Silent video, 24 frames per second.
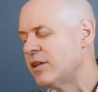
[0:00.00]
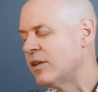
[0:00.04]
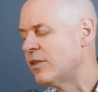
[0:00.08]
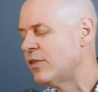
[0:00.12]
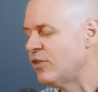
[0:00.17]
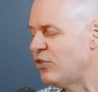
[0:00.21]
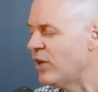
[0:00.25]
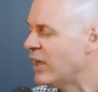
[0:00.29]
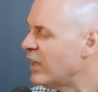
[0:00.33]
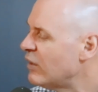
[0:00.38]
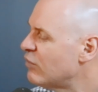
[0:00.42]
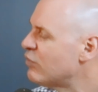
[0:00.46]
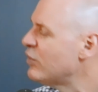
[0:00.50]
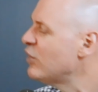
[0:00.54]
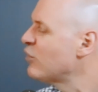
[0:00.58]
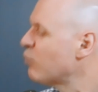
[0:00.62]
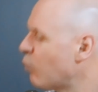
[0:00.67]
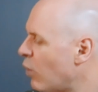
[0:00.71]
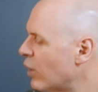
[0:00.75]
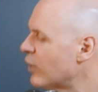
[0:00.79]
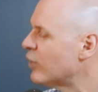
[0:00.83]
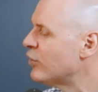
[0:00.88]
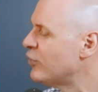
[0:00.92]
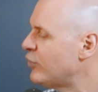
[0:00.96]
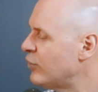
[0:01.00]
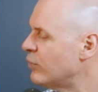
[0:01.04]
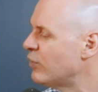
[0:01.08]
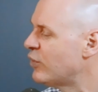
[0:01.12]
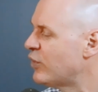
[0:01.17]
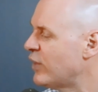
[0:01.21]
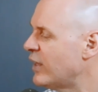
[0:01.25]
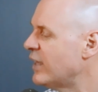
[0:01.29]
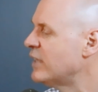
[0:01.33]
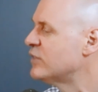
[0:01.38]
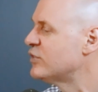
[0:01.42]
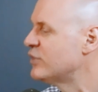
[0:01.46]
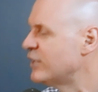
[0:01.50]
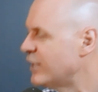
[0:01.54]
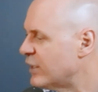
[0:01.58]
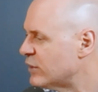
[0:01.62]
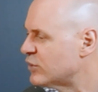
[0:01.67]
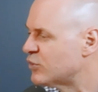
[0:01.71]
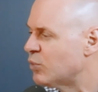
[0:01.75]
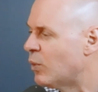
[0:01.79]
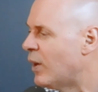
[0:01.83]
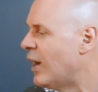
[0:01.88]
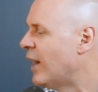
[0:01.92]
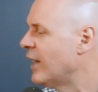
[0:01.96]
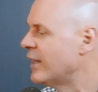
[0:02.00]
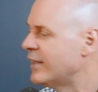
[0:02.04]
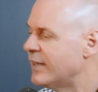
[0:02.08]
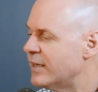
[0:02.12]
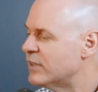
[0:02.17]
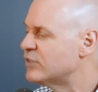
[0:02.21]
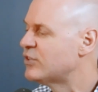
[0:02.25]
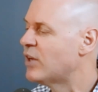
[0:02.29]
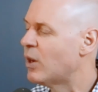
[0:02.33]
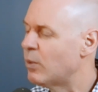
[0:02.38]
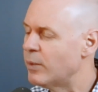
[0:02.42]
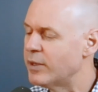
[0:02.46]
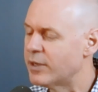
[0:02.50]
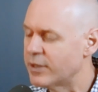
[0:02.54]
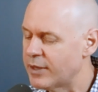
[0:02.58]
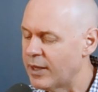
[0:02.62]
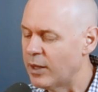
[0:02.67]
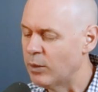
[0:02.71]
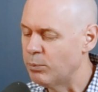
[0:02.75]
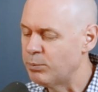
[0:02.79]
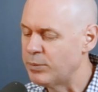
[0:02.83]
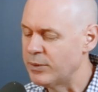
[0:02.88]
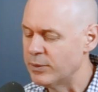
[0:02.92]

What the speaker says: to change these one or two things, and here's why, and here's how we could help